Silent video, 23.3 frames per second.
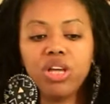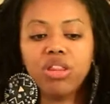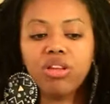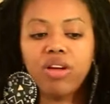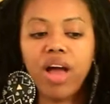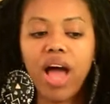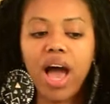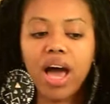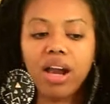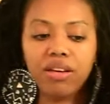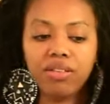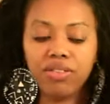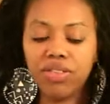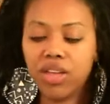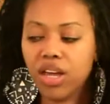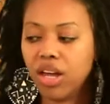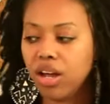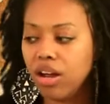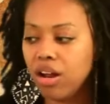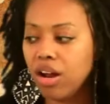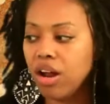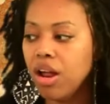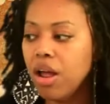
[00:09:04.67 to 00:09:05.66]
other out of
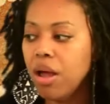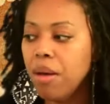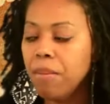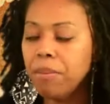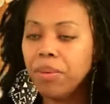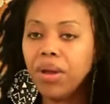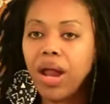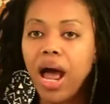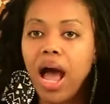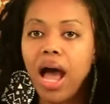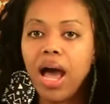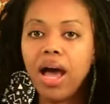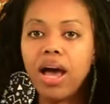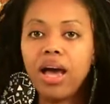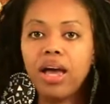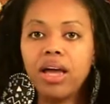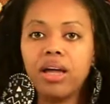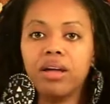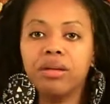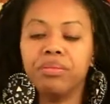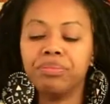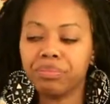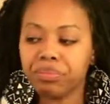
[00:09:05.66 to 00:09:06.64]
there, but
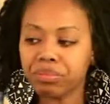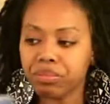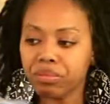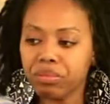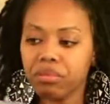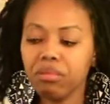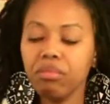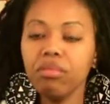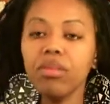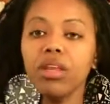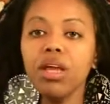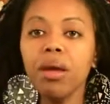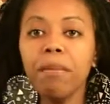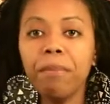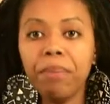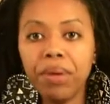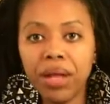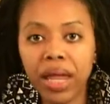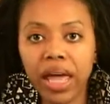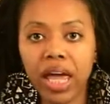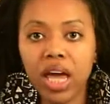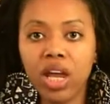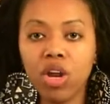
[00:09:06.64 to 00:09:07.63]
I
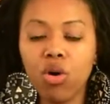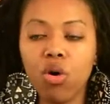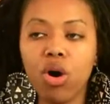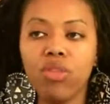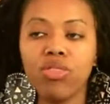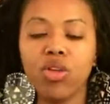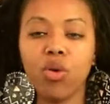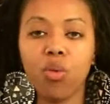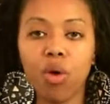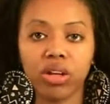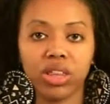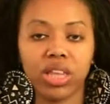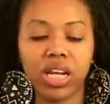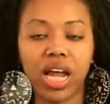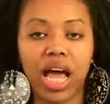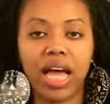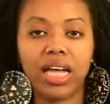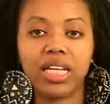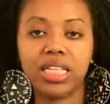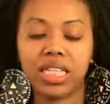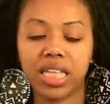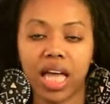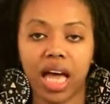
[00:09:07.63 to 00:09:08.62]
plan on the work that
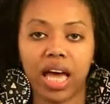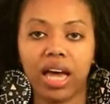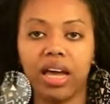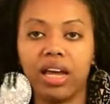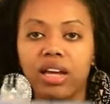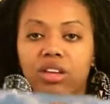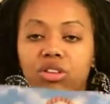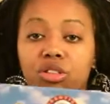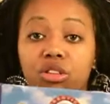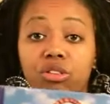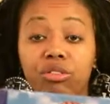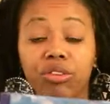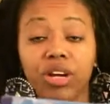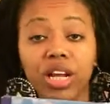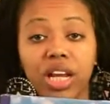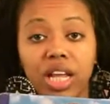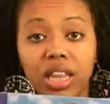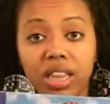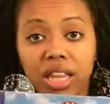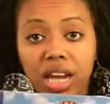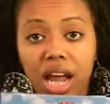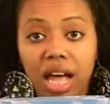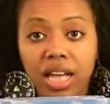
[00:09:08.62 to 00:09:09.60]
I assign and the
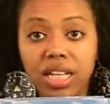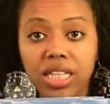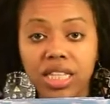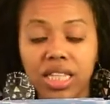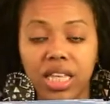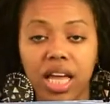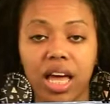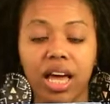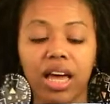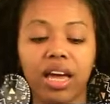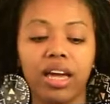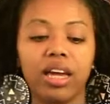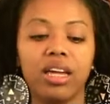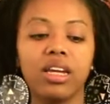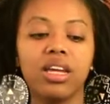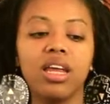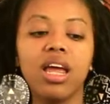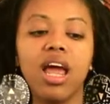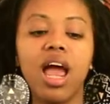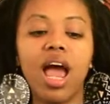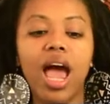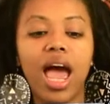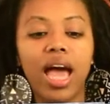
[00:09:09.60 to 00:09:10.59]
reading that I assign,
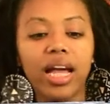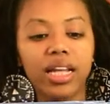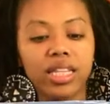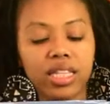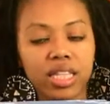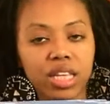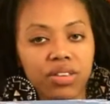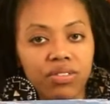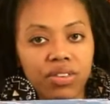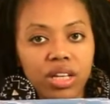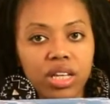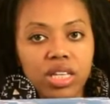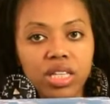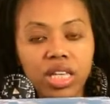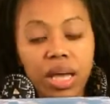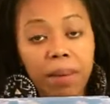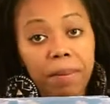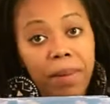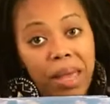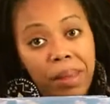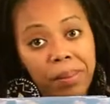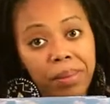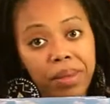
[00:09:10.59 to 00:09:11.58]
activities
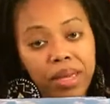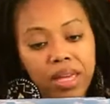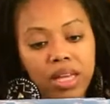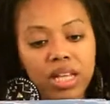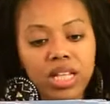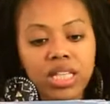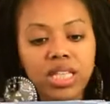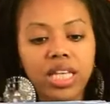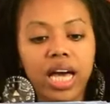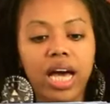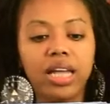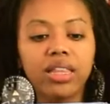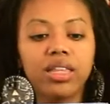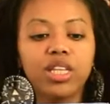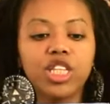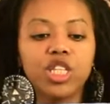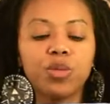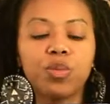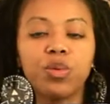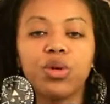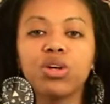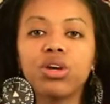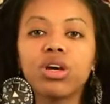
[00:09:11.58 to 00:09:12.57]
that may be inside this
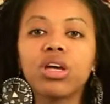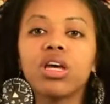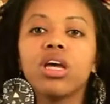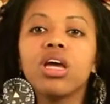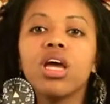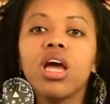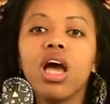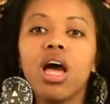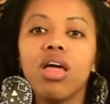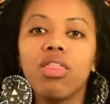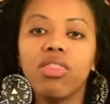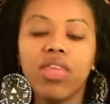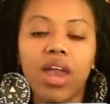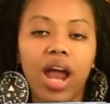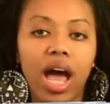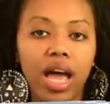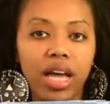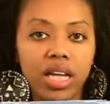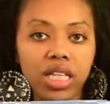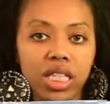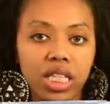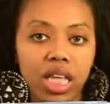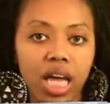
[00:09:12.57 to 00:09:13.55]
book that
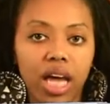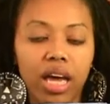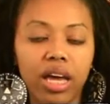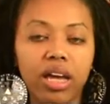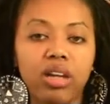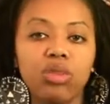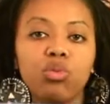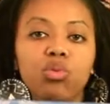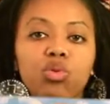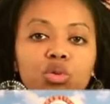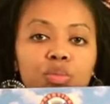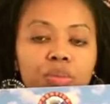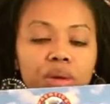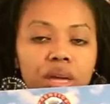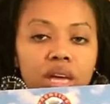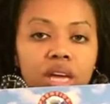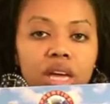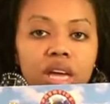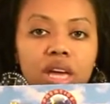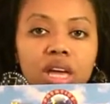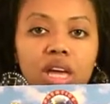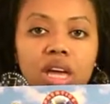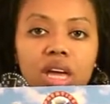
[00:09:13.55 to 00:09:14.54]
I assign will
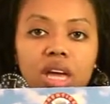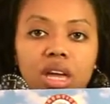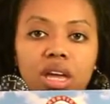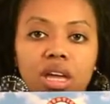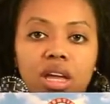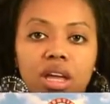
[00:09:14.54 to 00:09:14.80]
be